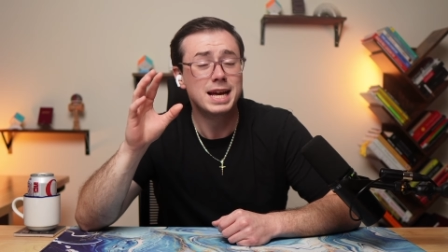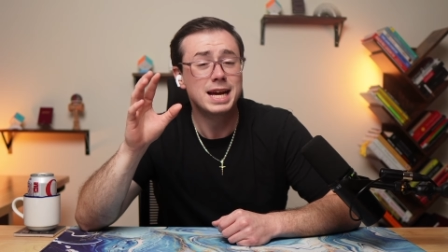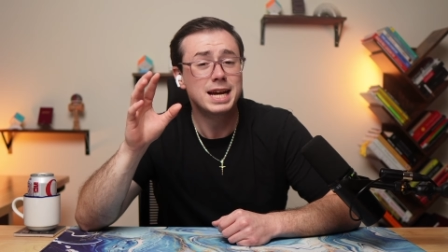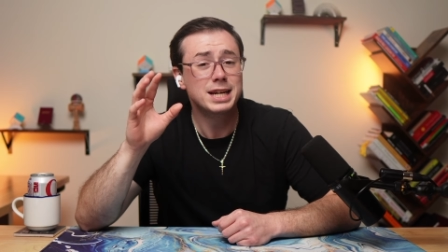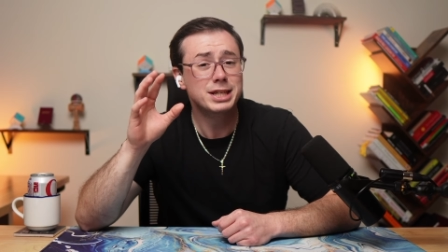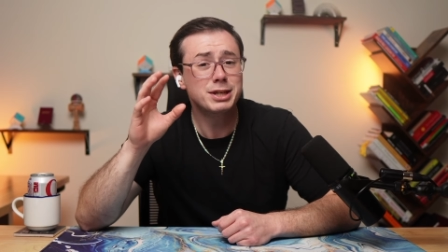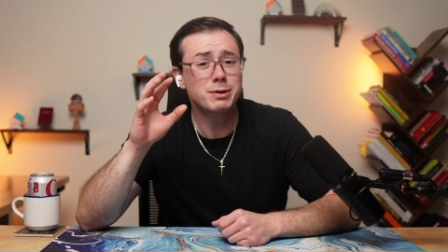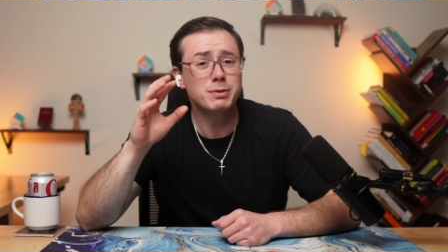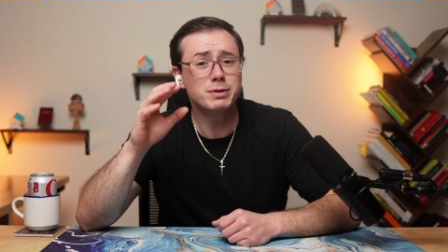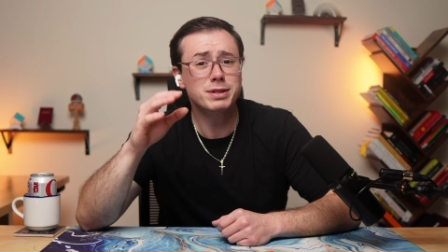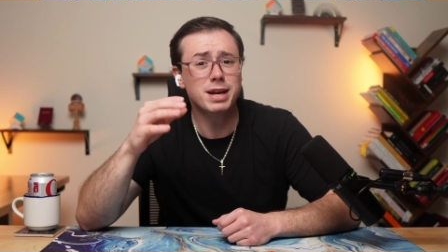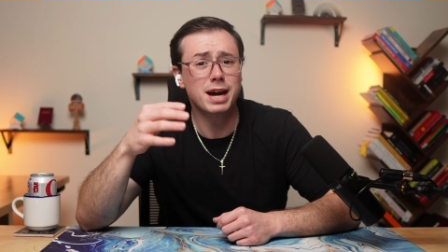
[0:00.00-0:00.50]

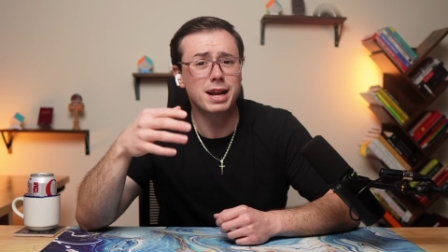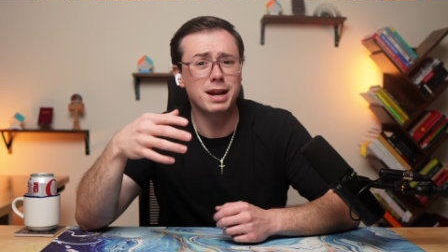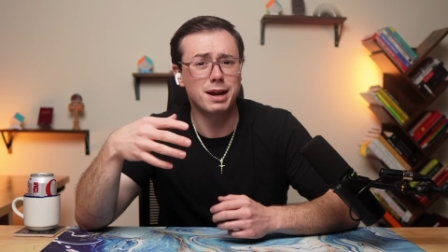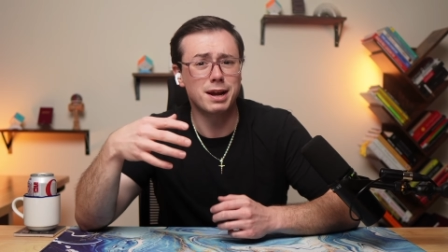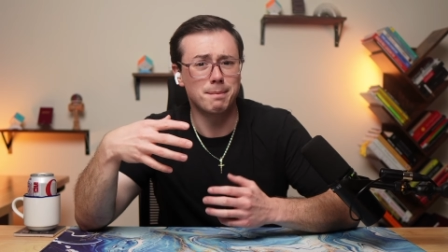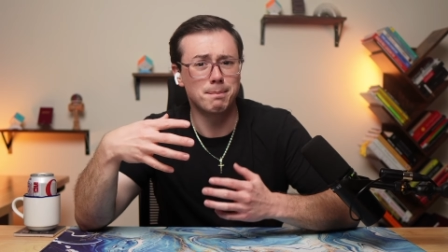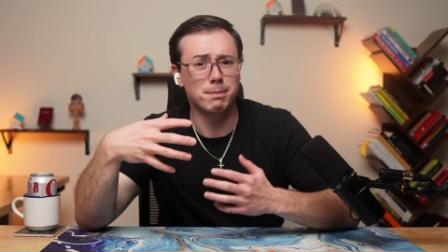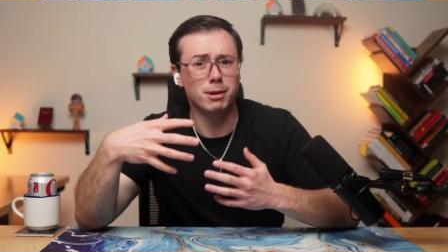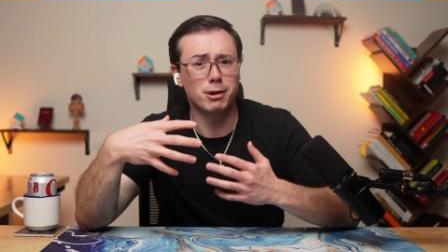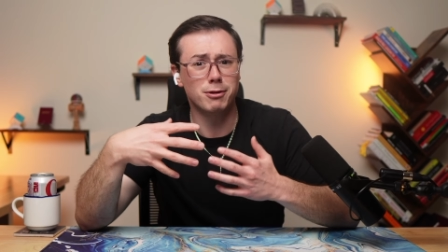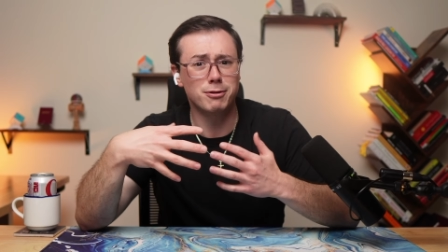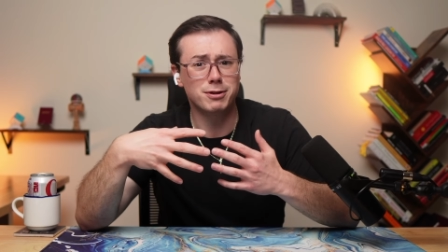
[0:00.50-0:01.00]
she was kind
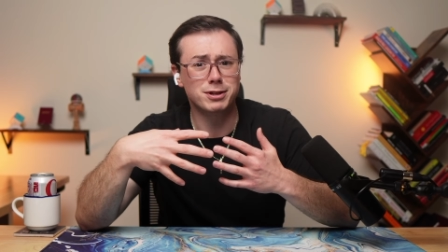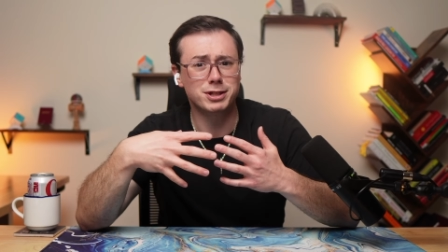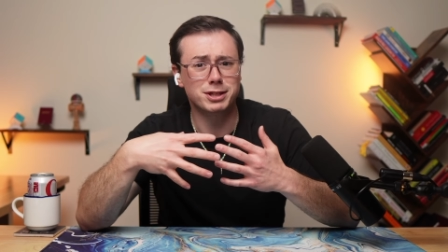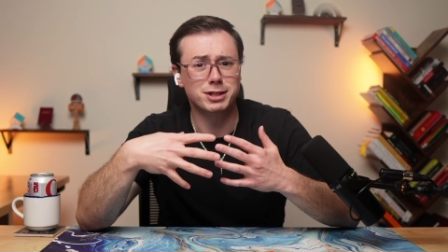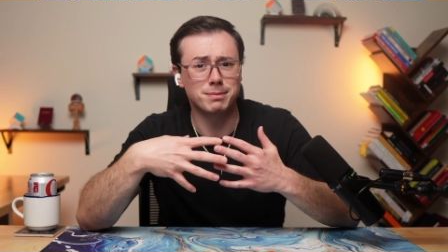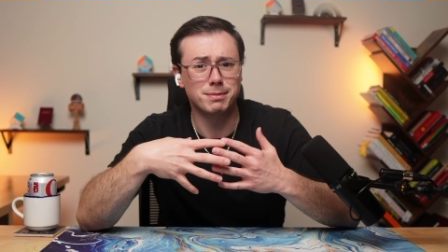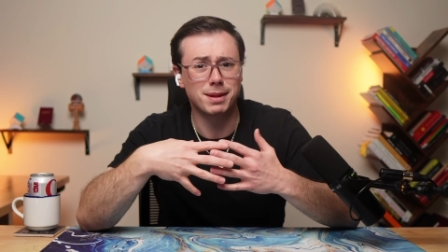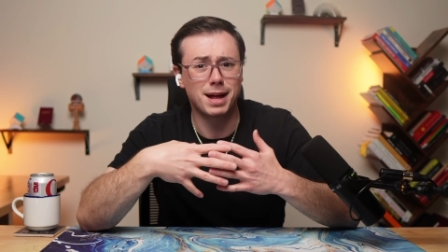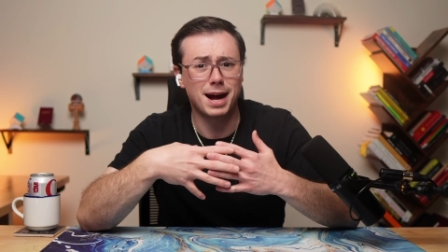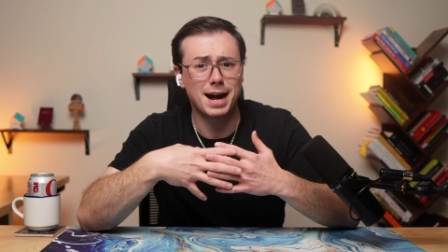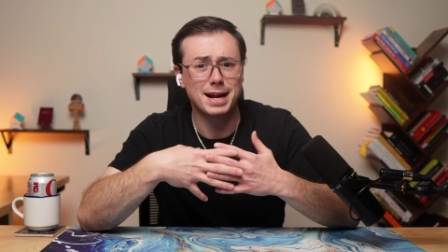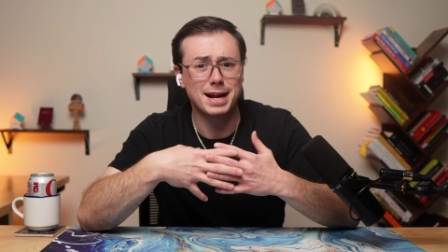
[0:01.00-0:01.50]
of blurring
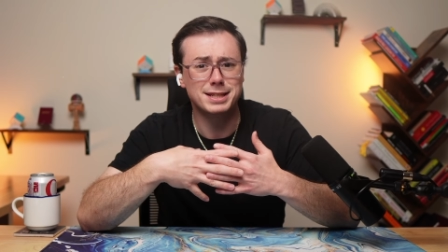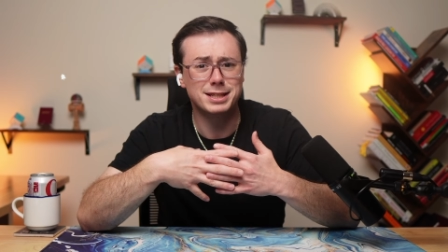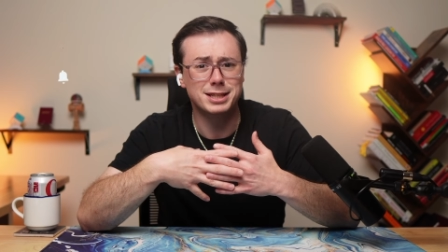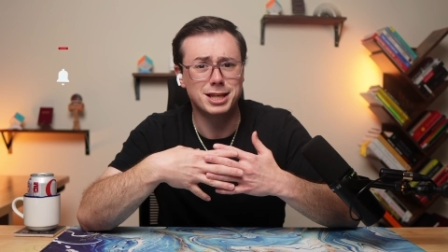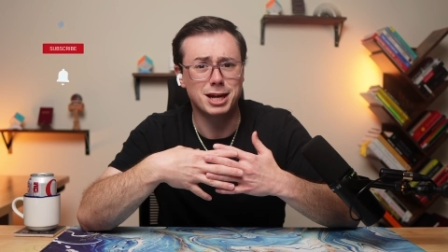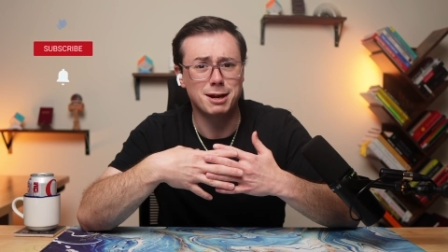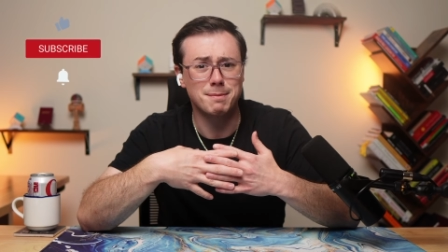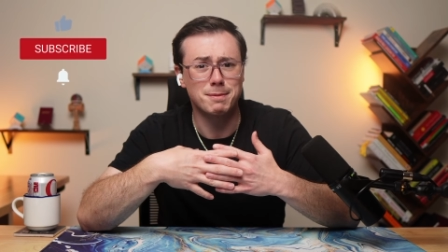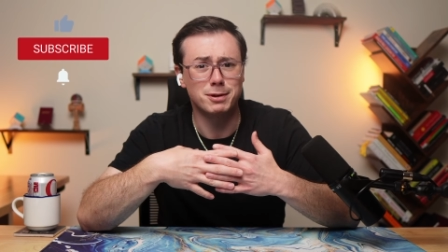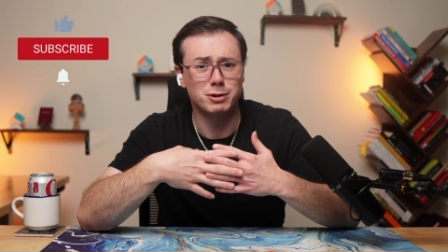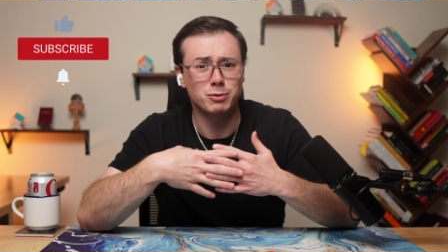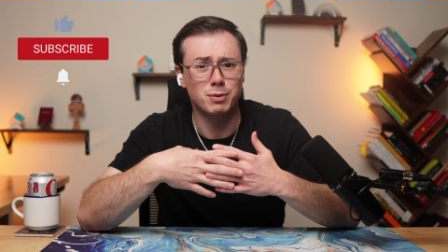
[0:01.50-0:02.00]
some lines
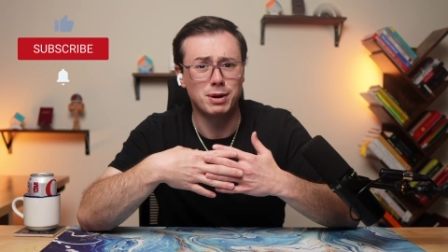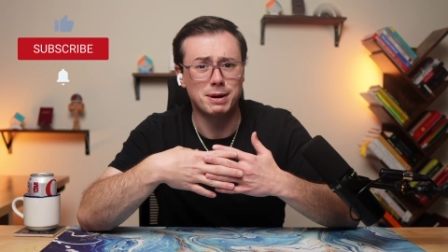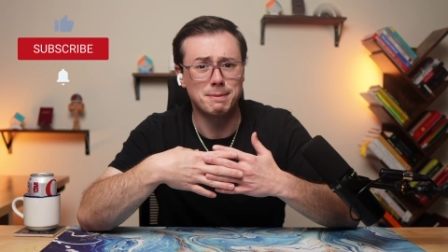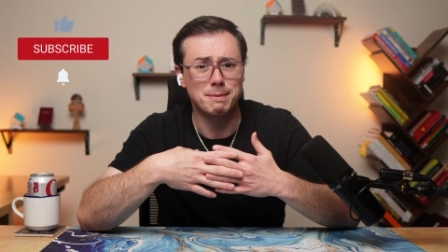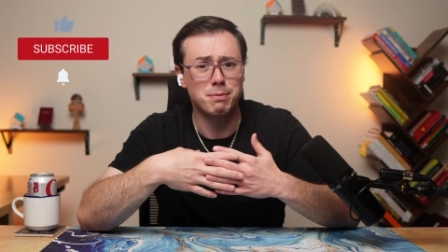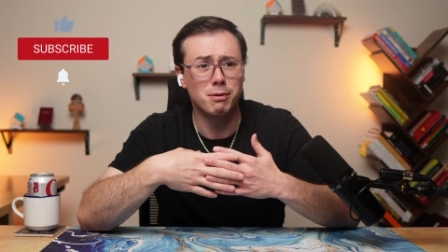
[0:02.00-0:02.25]
there between